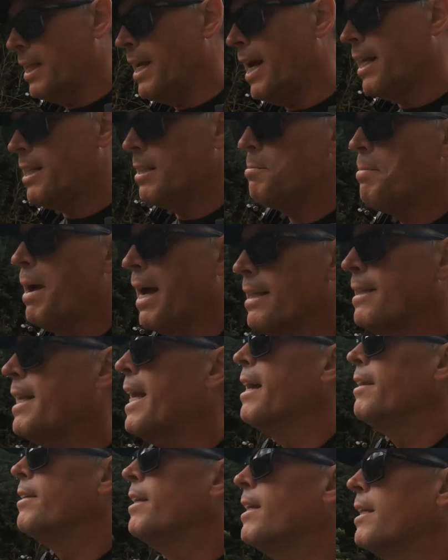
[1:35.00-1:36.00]
heading back
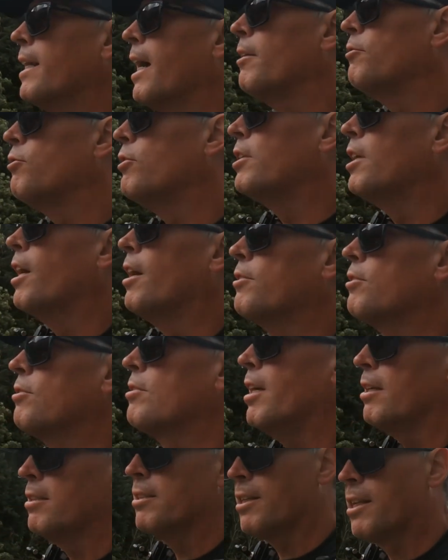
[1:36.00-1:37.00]
down 100 yards or
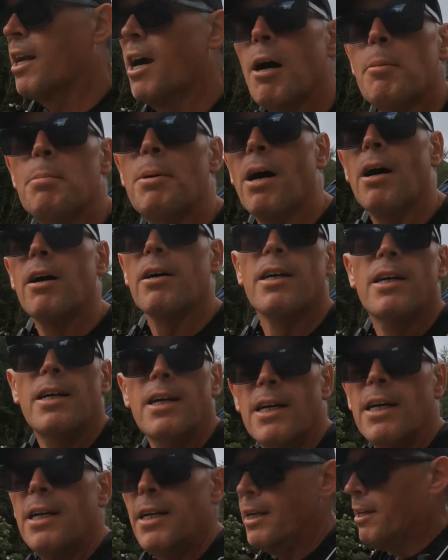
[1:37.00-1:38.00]
so to the car park,
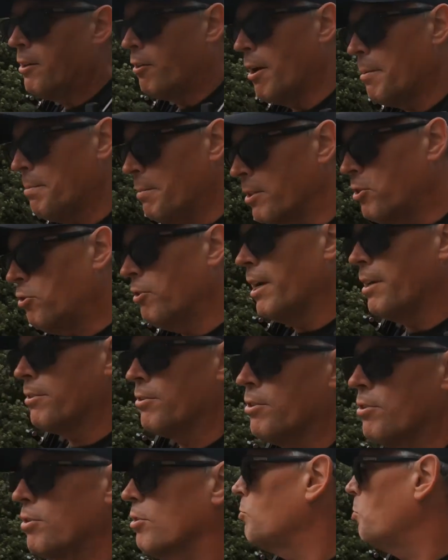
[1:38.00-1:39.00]
grab my
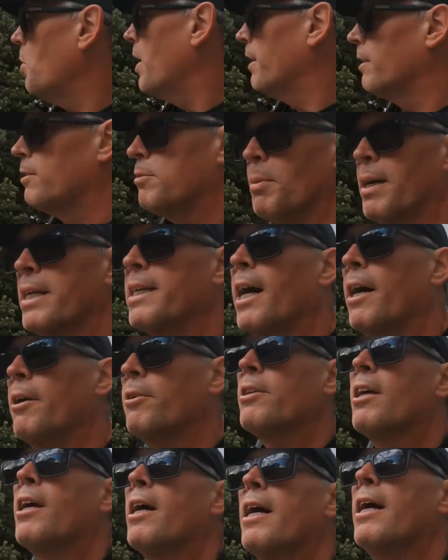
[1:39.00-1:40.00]
trousers as well as my coat,
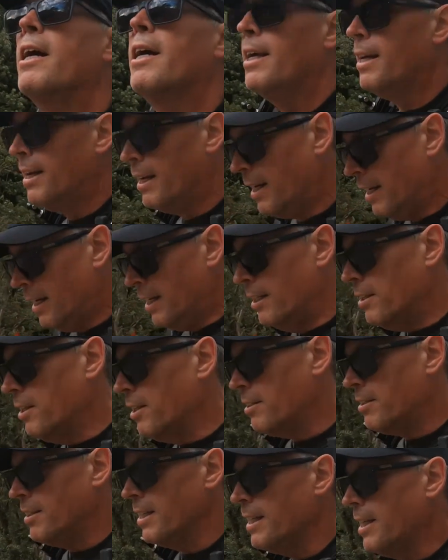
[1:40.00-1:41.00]

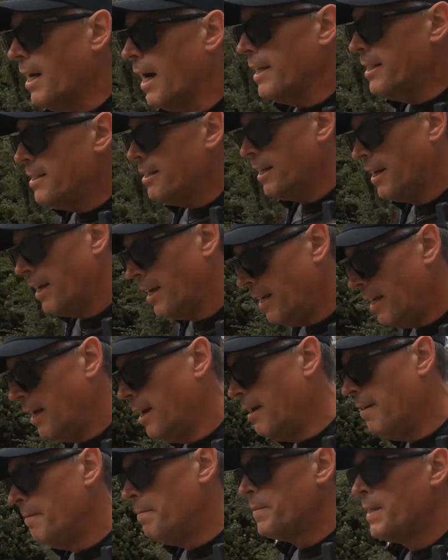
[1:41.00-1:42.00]
just in case.
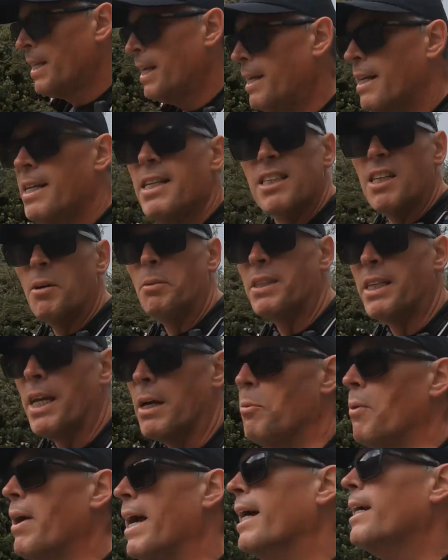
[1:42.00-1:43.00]
Don't want to
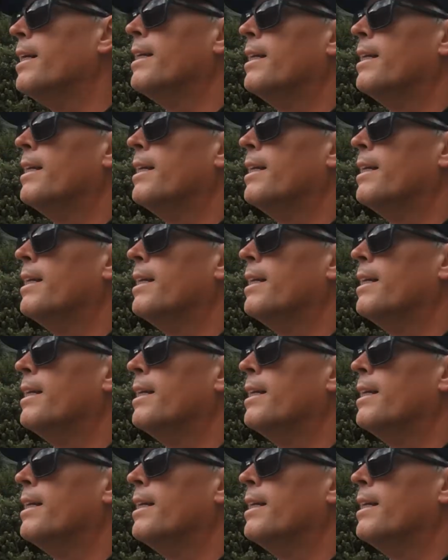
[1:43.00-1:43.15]
get wet.